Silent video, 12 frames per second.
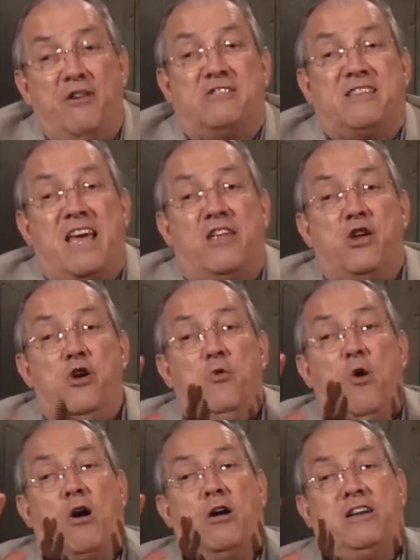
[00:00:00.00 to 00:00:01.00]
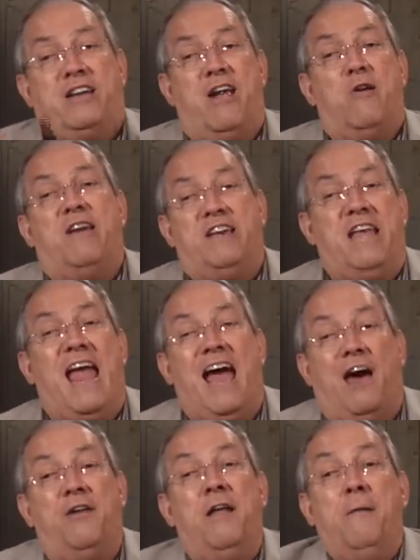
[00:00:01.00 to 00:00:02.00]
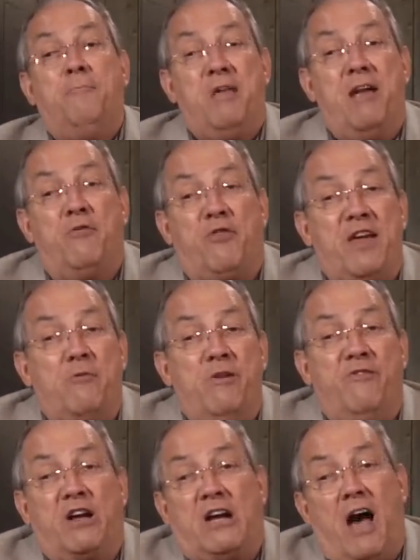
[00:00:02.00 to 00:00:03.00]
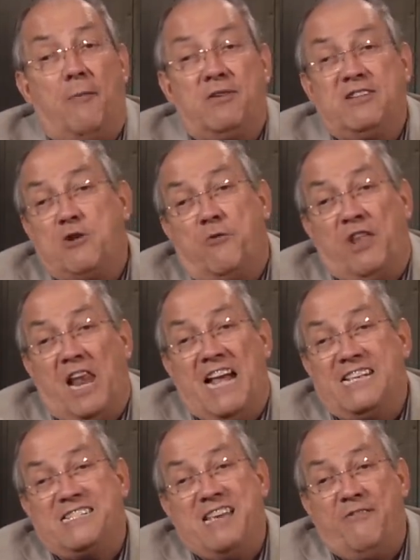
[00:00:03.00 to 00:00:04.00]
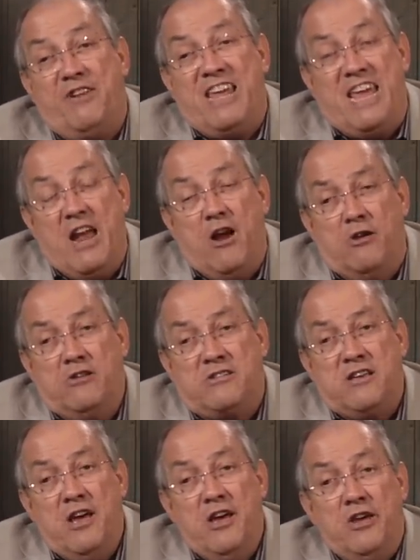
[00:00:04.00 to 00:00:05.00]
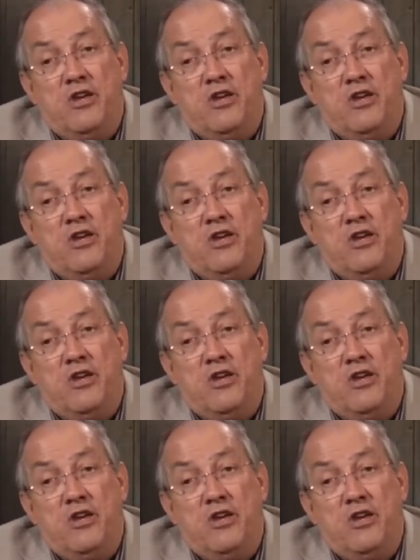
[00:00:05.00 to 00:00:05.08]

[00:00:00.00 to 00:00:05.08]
They're saying, you are tearing down everything we've accomplished over the last 70 years.